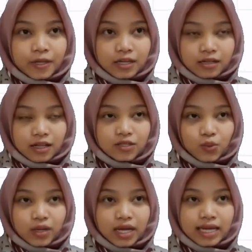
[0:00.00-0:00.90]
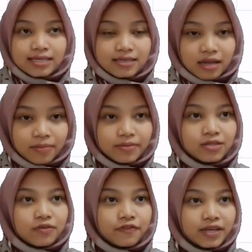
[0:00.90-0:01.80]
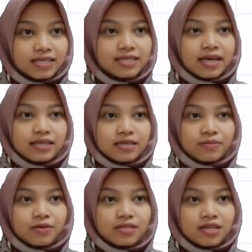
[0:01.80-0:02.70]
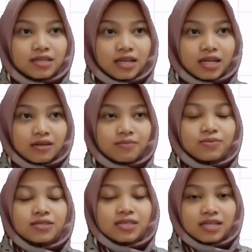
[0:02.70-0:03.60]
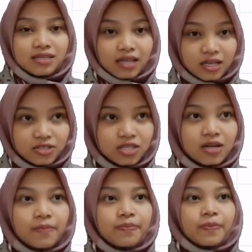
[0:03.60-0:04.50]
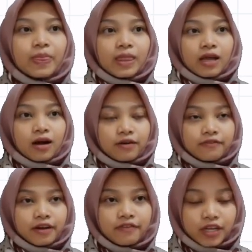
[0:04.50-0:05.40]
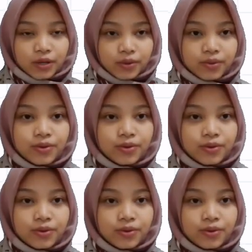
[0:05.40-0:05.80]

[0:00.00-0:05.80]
And the last one is debt service as a percentage of revenue.